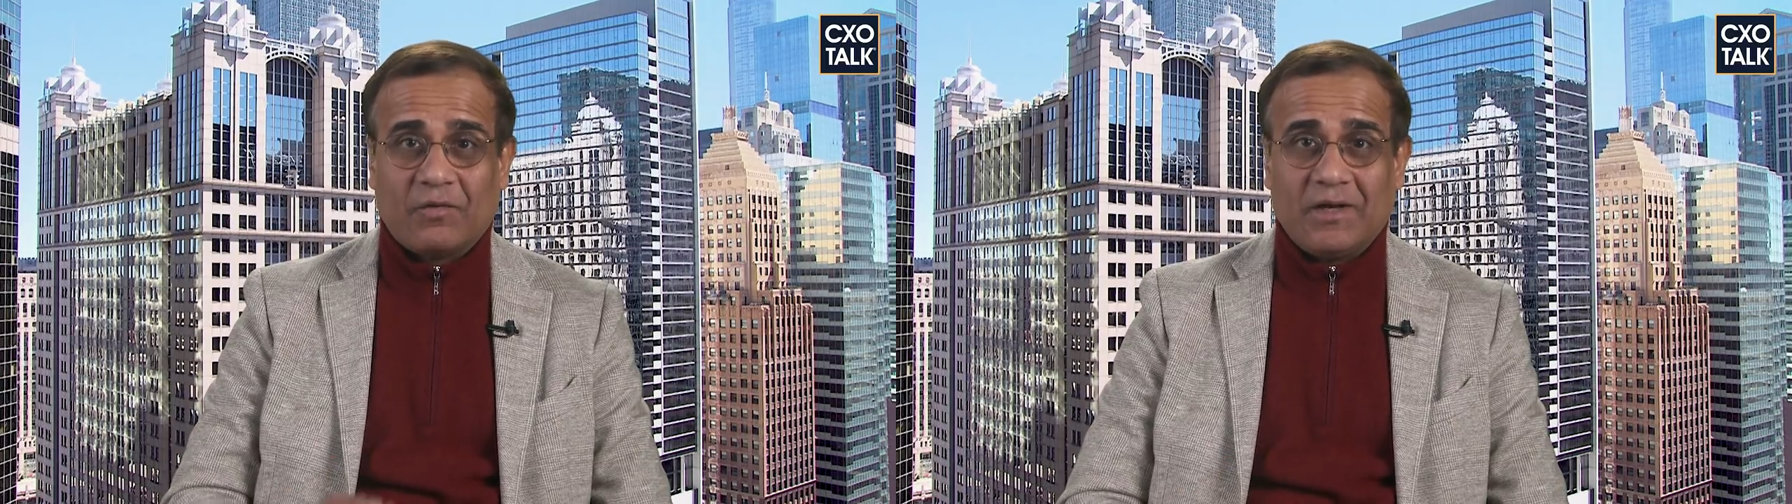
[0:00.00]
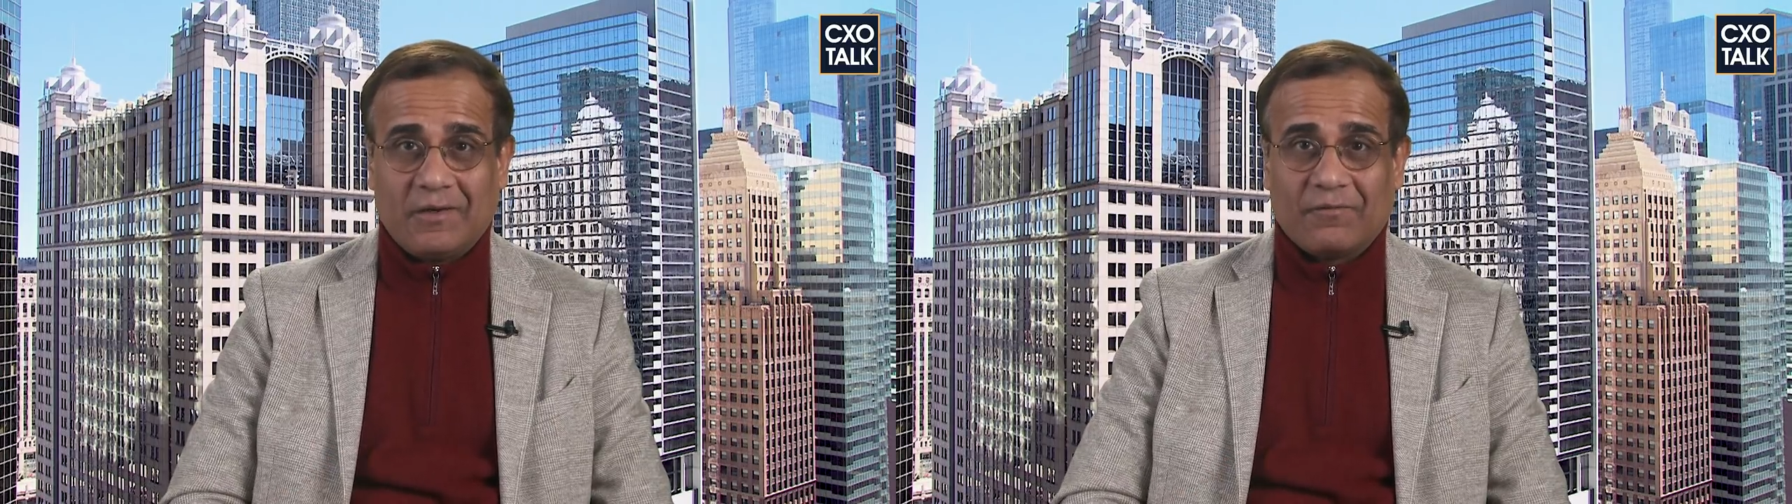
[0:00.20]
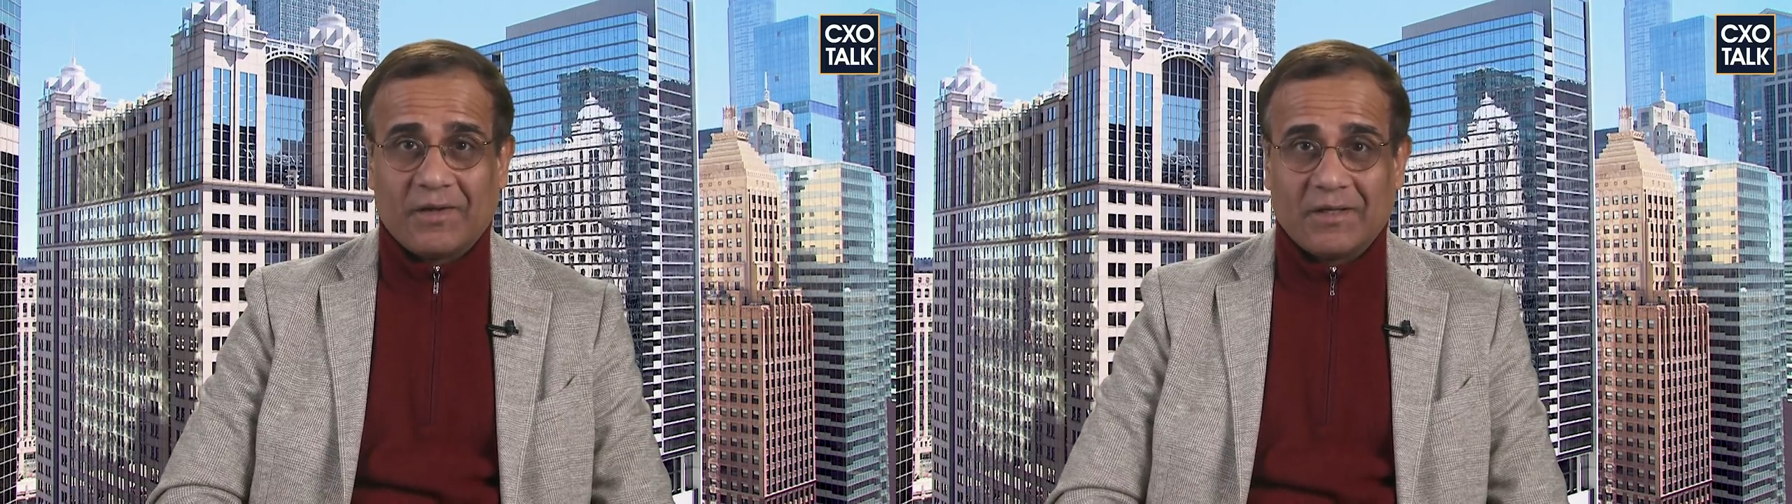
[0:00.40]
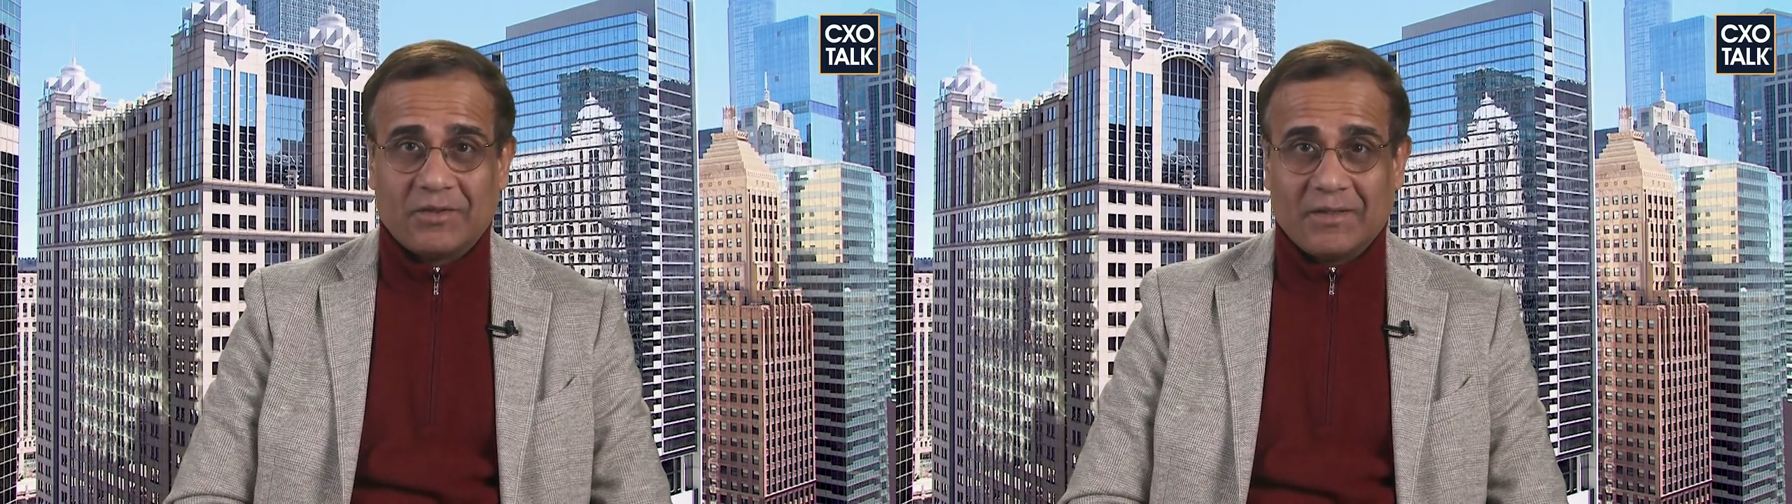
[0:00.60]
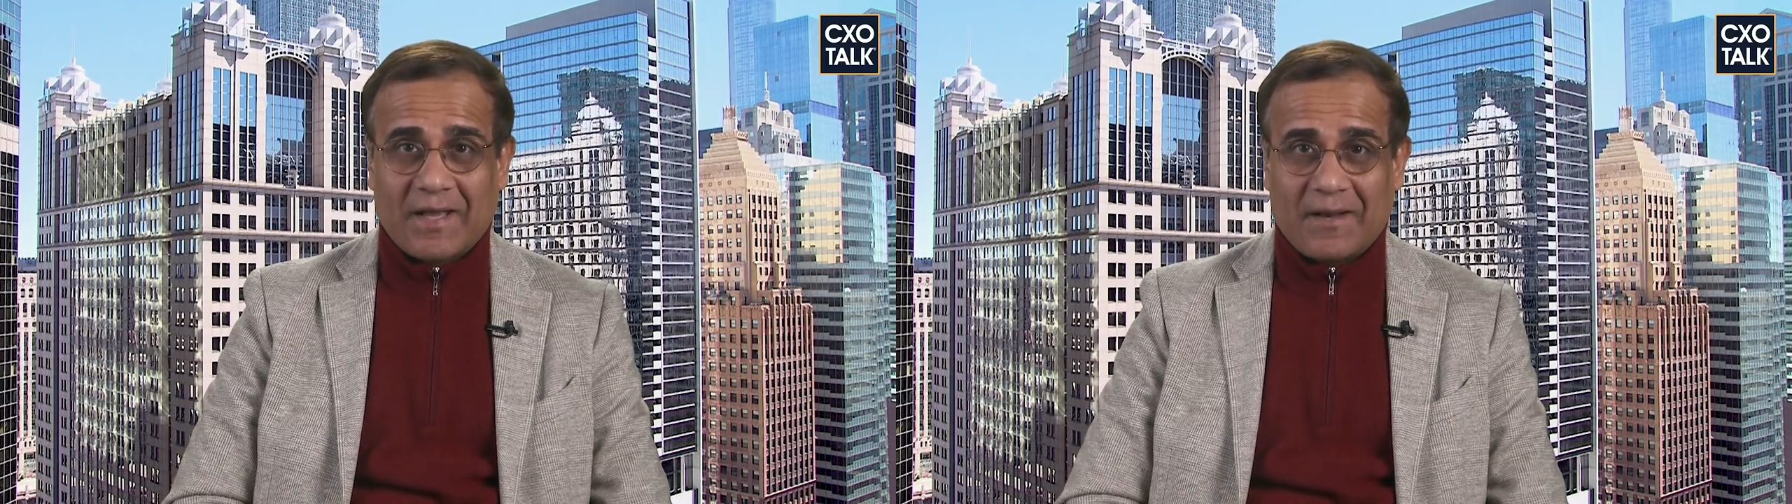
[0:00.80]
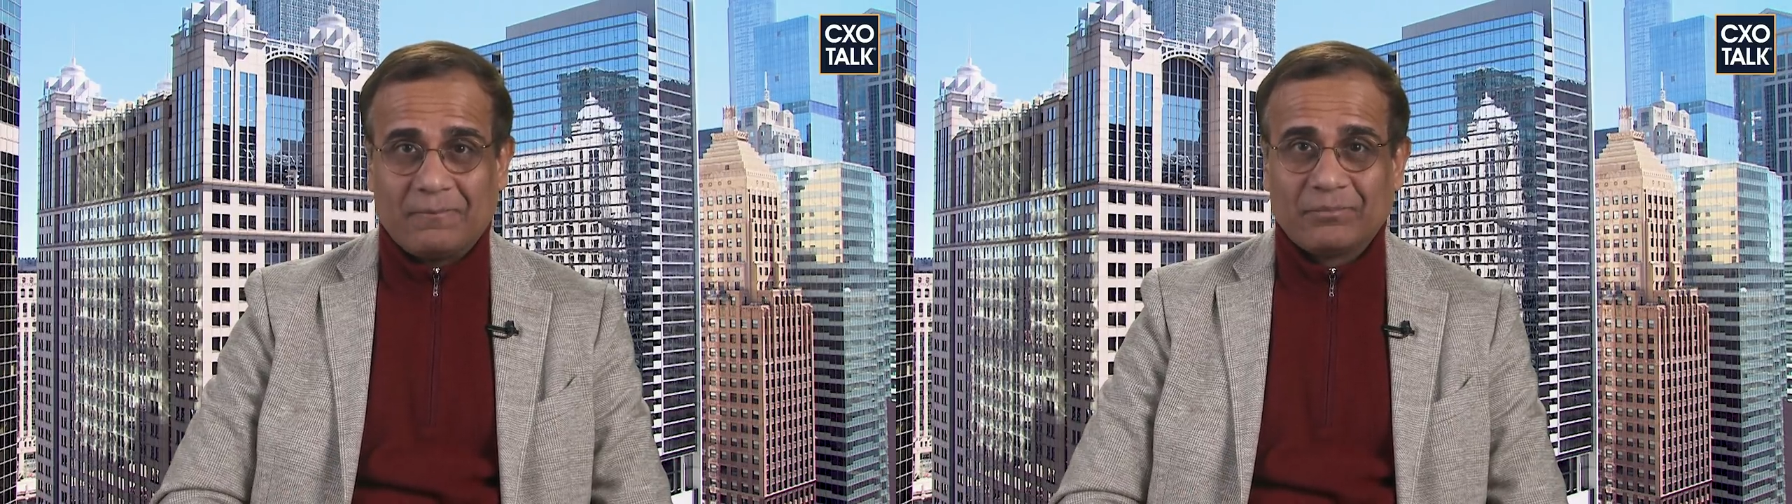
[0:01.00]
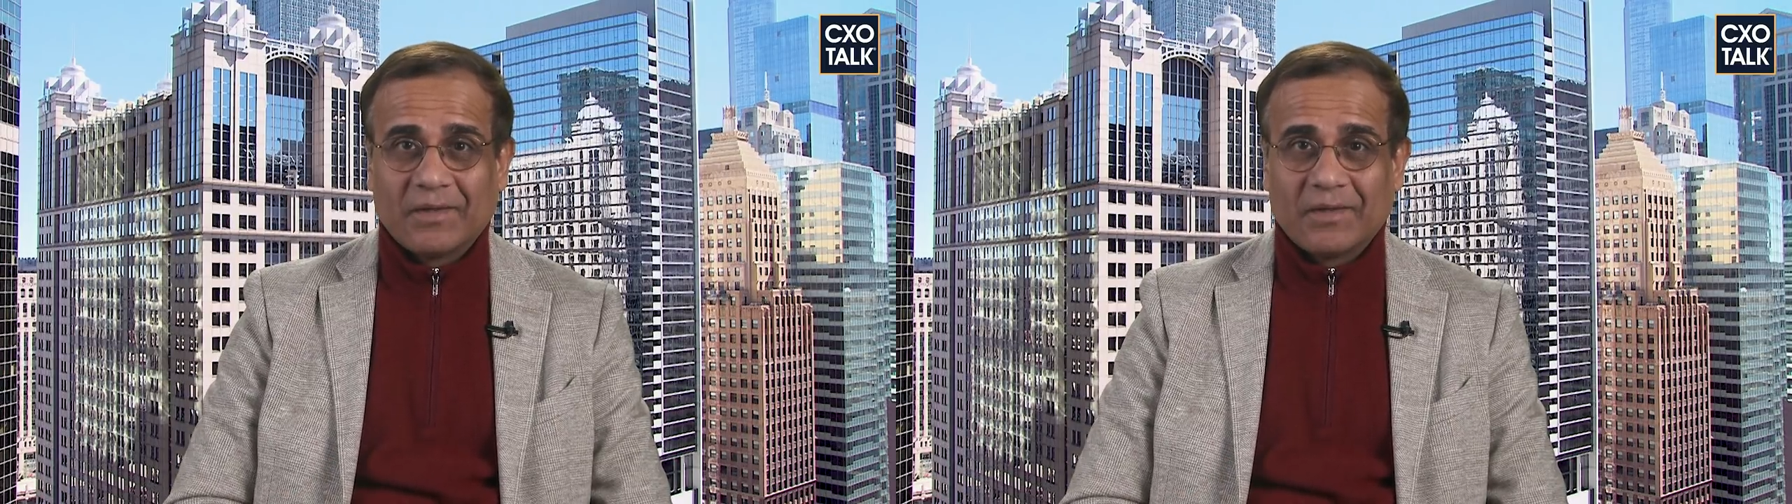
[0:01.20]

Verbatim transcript: very difficult to get,